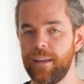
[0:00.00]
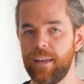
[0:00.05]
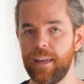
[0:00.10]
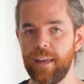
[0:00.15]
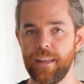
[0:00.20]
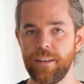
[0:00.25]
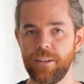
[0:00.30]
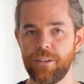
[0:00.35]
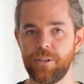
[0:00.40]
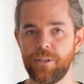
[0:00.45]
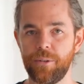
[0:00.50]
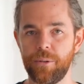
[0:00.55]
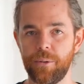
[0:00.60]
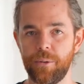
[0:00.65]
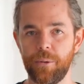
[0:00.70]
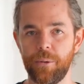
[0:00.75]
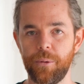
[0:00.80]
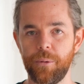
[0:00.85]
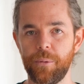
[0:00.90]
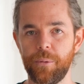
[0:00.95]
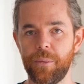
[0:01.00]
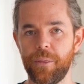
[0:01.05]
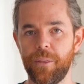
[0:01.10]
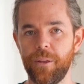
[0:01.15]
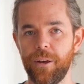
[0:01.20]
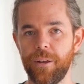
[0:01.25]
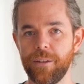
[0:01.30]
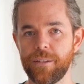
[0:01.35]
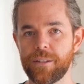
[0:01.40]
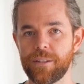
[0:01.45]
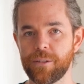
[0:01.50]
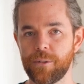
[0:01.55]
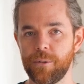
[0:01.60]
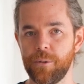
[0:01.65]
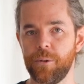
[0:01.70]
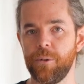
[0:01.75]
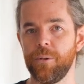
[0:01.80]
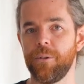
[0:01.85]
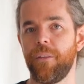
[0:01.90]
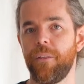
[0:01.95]
into the
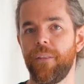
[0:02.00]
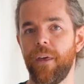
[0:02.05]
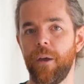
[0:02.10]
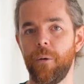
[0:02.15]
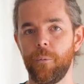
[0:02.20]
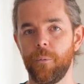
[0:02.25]
school that they